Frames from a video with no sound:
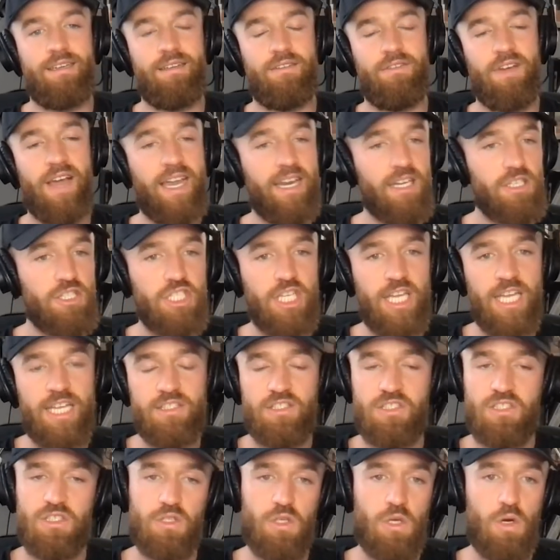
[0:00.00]
If I had a
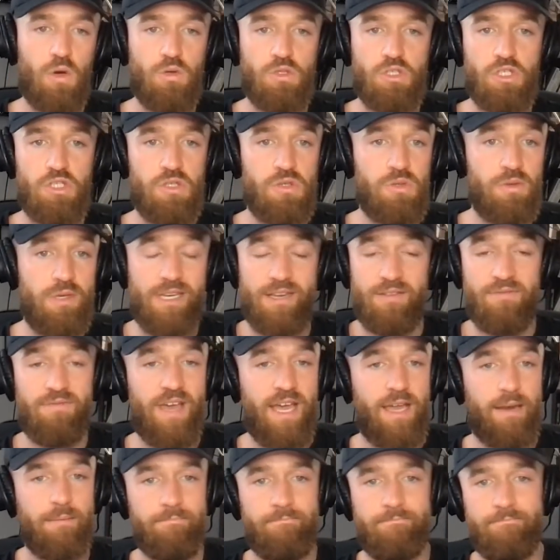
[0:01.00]
chance to go to an
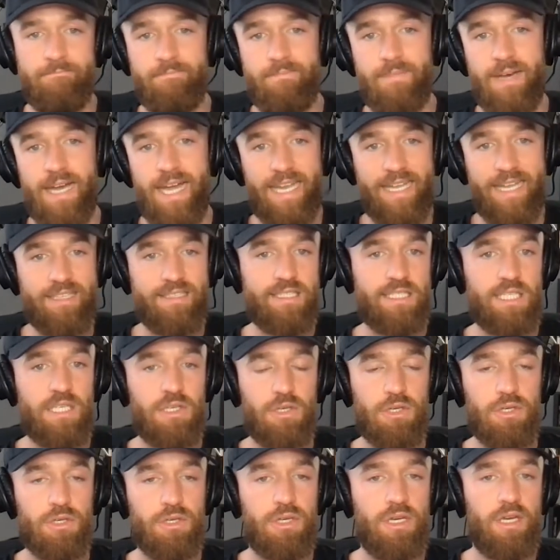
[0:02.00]
event, I
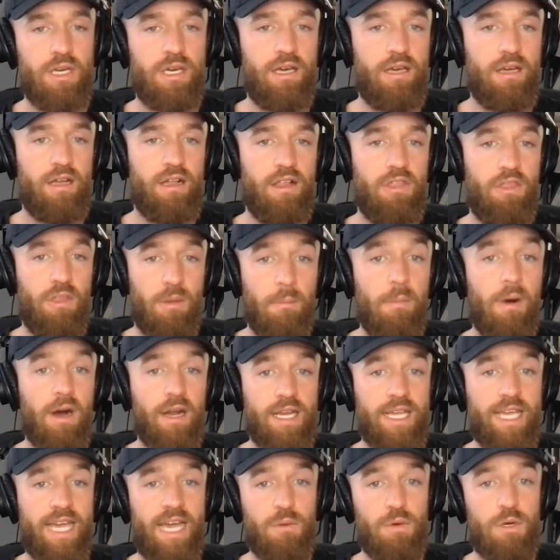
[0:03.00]
considered the
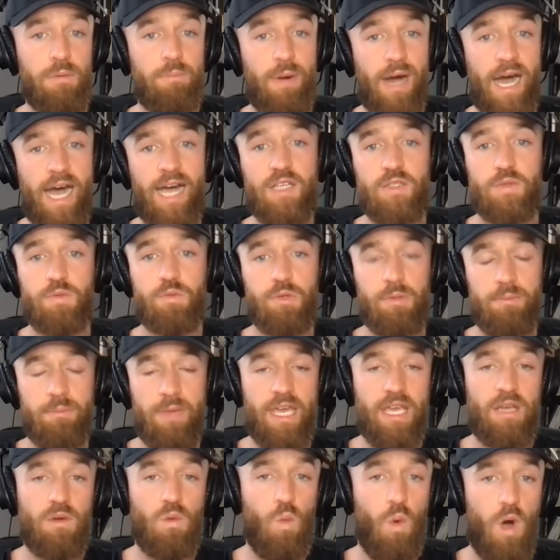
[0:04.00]
money I would possibly
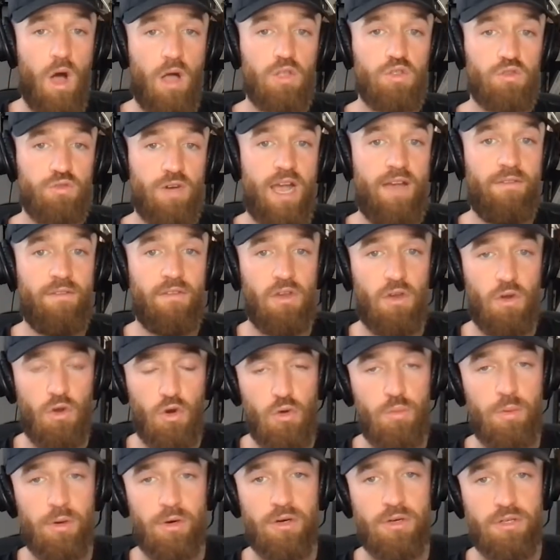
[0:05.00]
make while driving
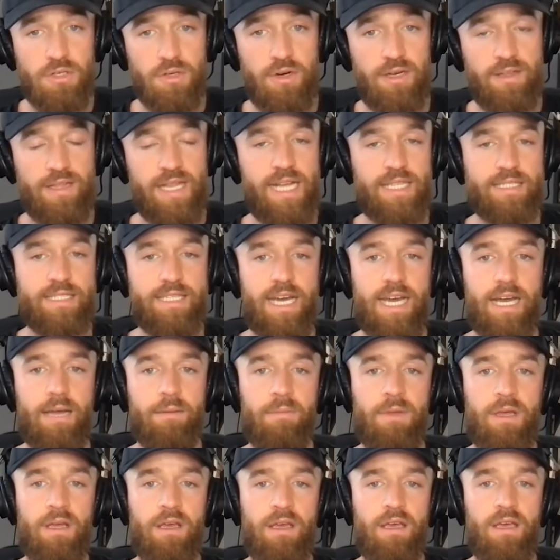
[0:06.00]
Uber during that
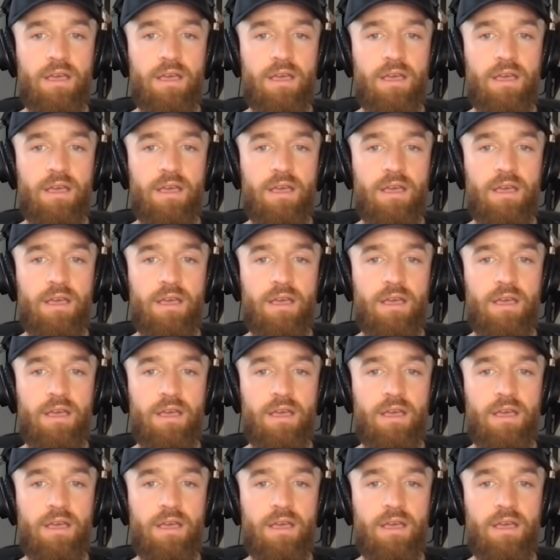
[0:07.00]
time.